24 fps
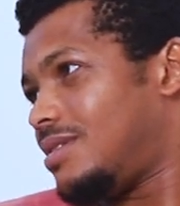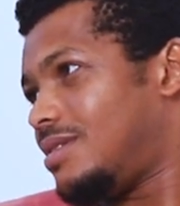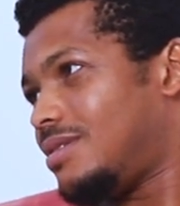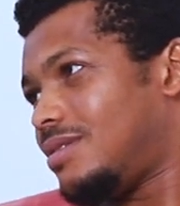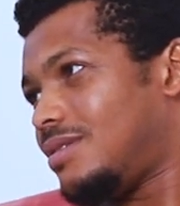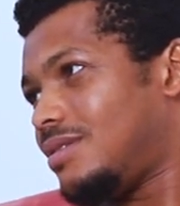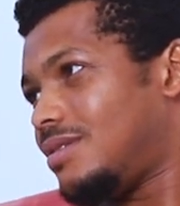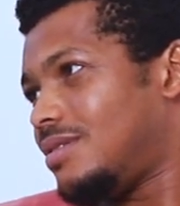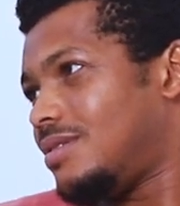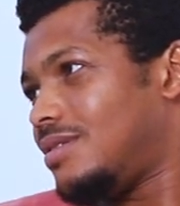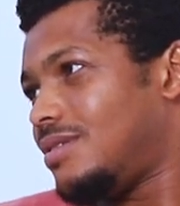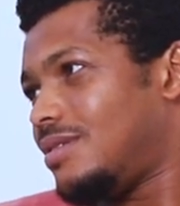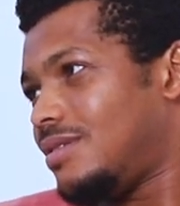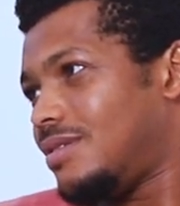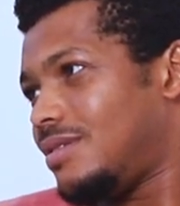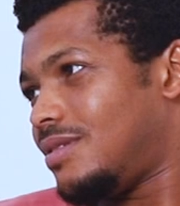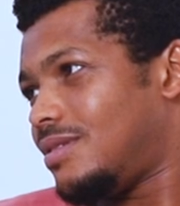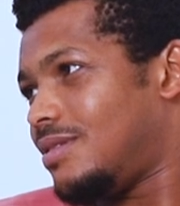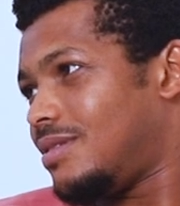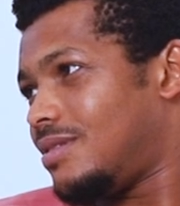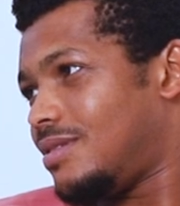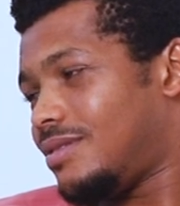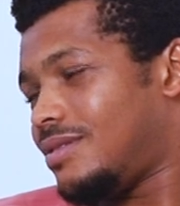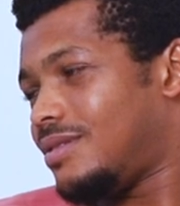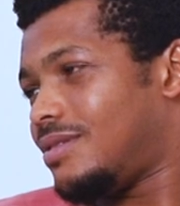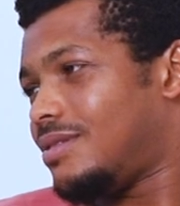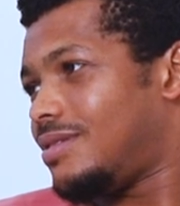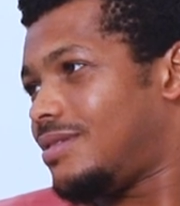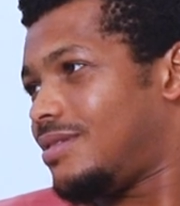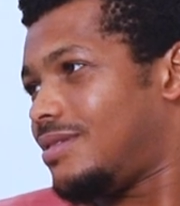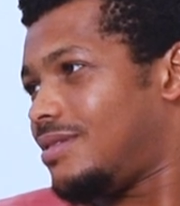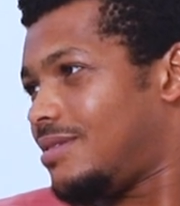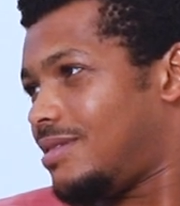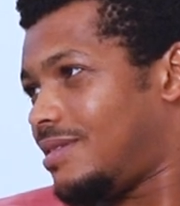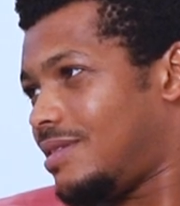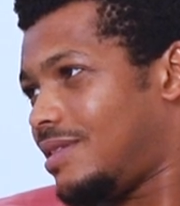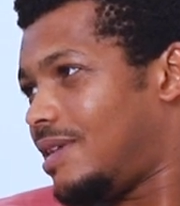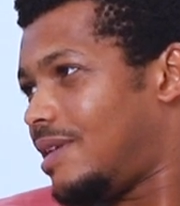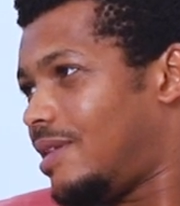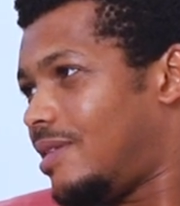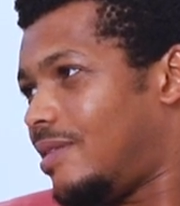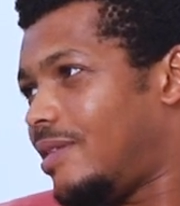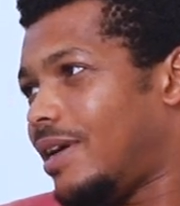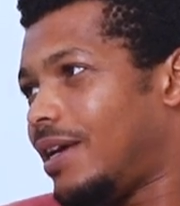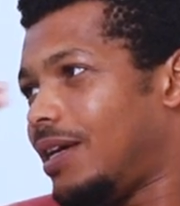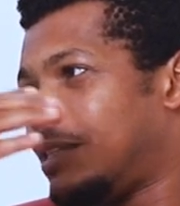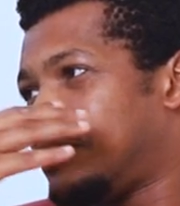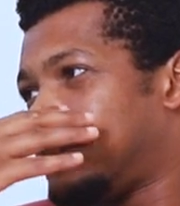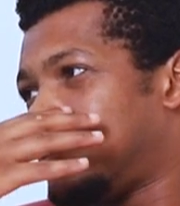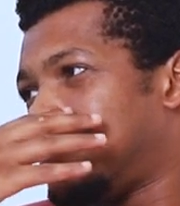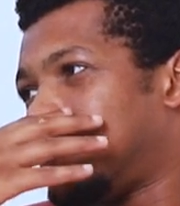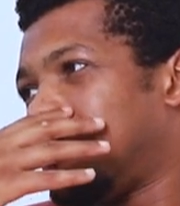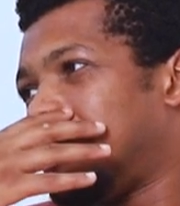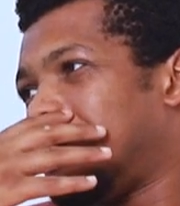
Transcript: Oh, okay. Right?